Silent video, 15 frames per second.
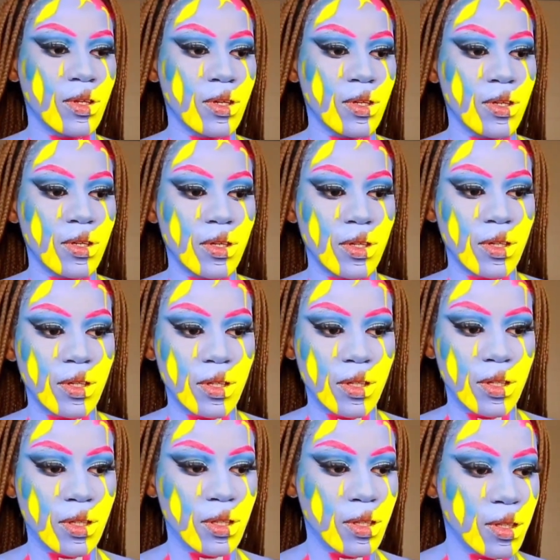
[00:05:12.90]
So now I'm
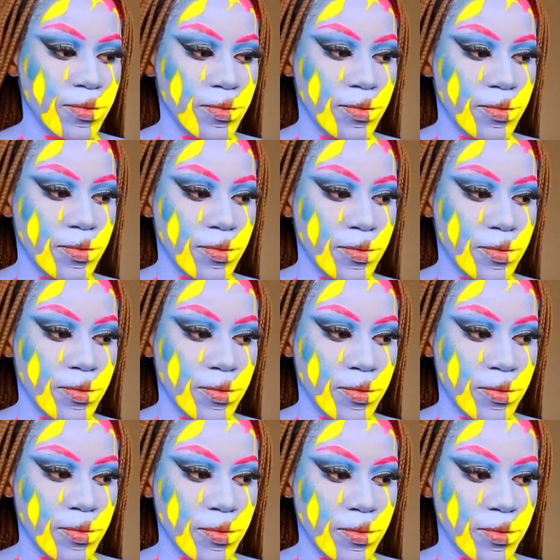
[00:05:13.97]
shading in
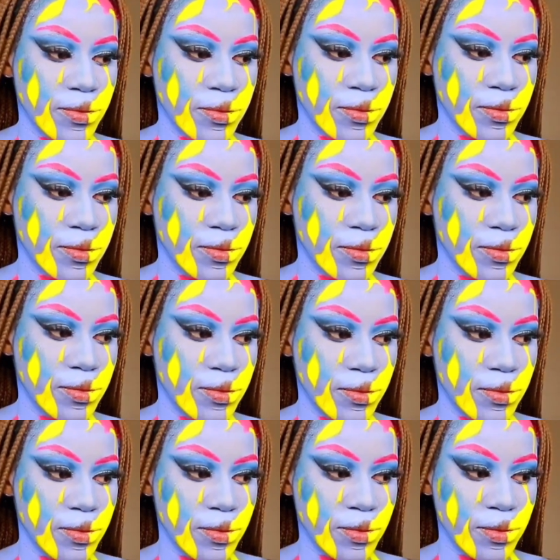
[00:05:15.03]
parts of my body
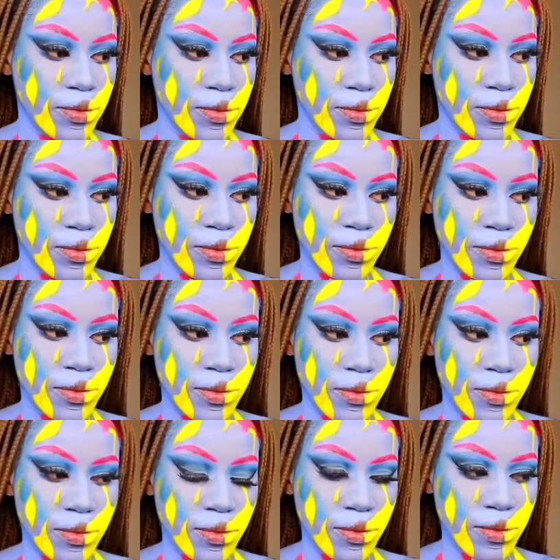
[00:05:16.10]
just to create more
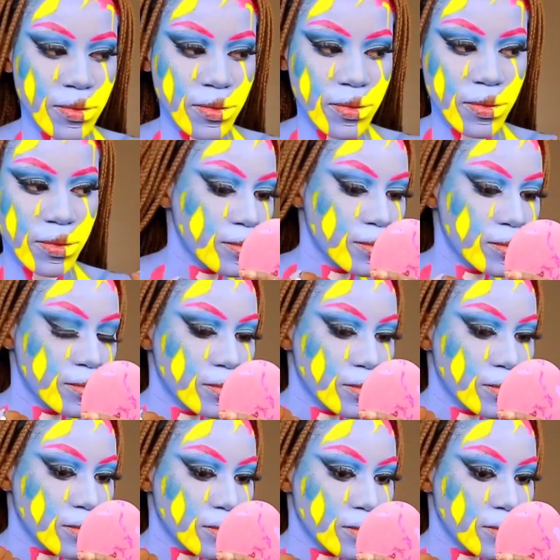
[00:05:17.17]
dimension, which was lost
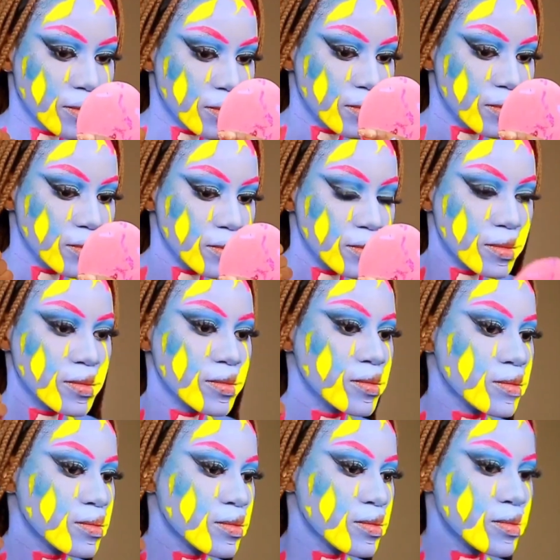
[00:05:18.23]
from using the same
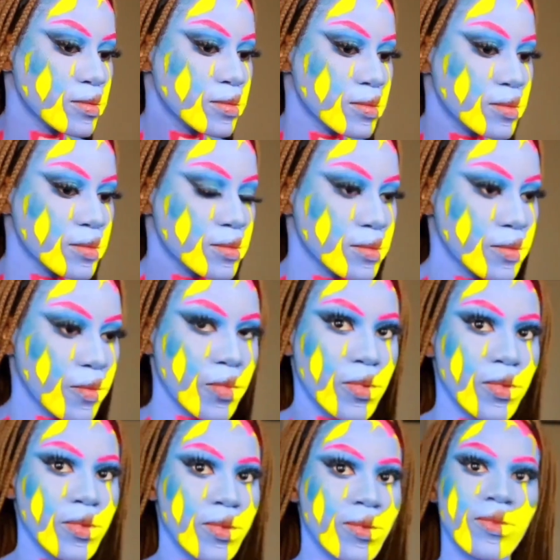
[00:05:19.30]
color throughout.
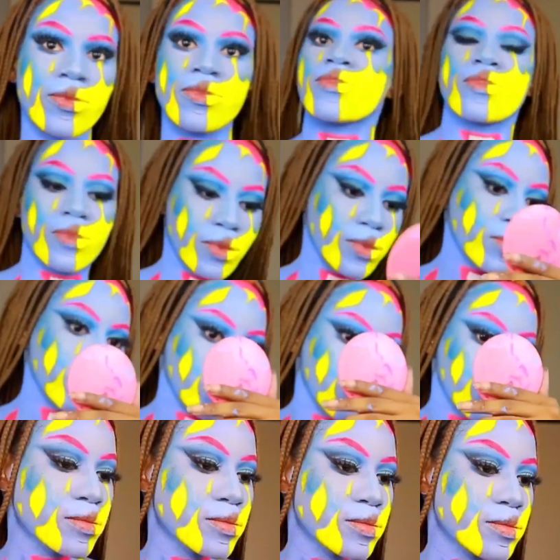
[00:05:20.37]
And
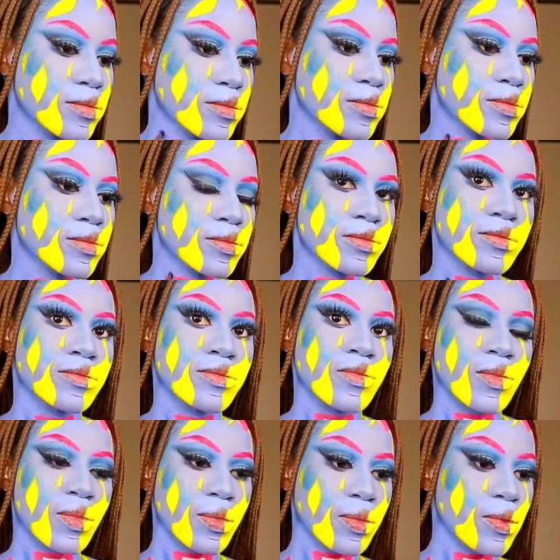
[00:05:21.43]
yeah, I'm just
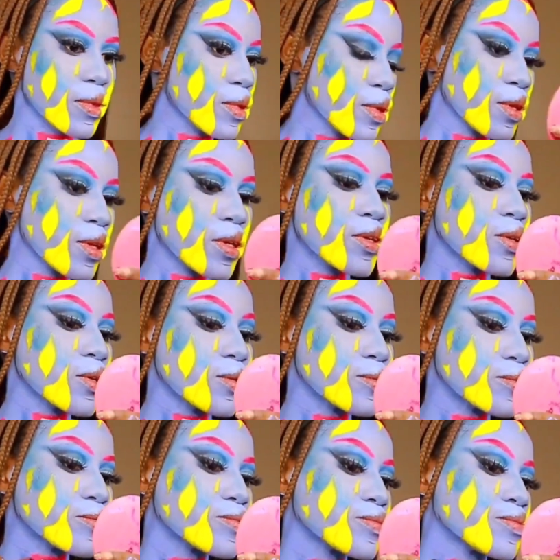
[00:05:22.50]
doing around my
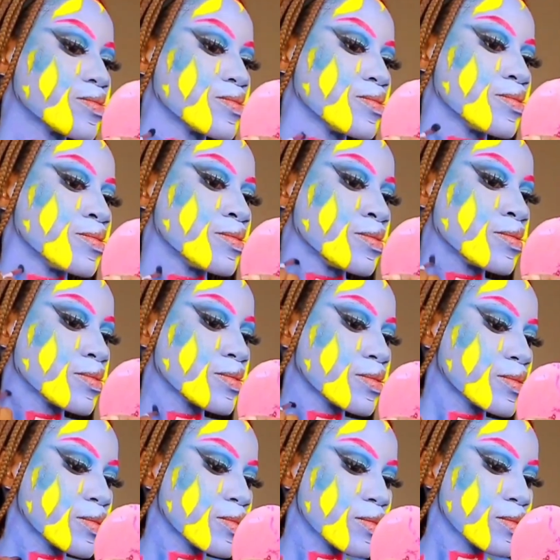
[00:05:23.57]
collarbone, my neck,
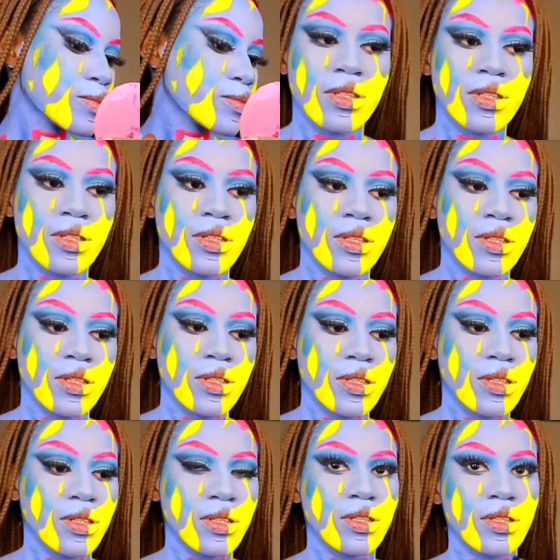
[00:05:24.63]

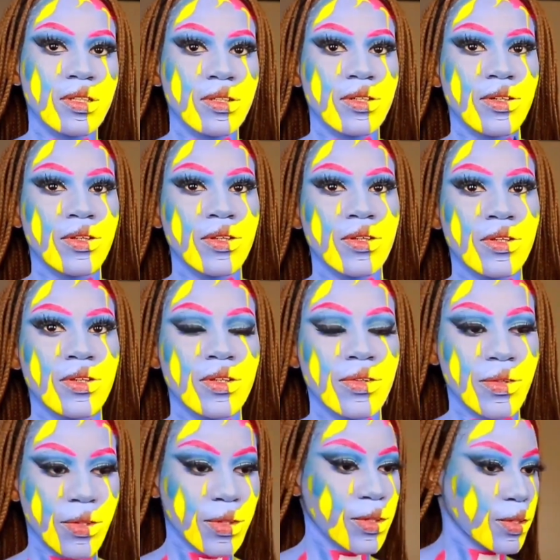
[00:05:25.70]
and
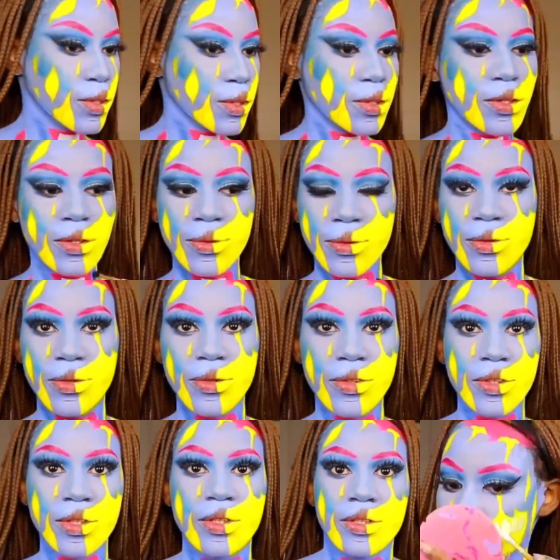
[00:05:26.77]
areas that I would like to
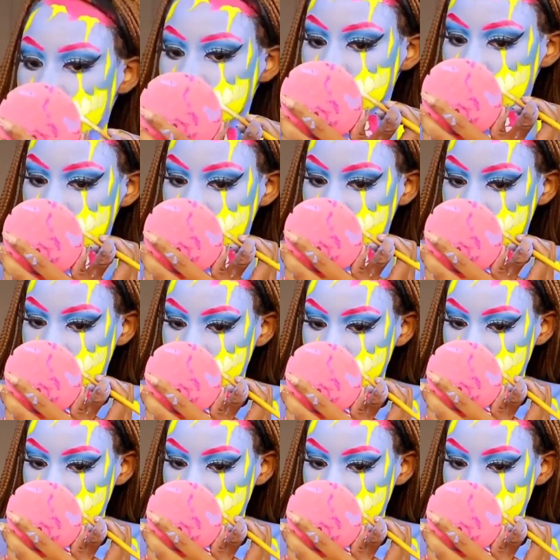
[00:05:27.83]
look slimmed down.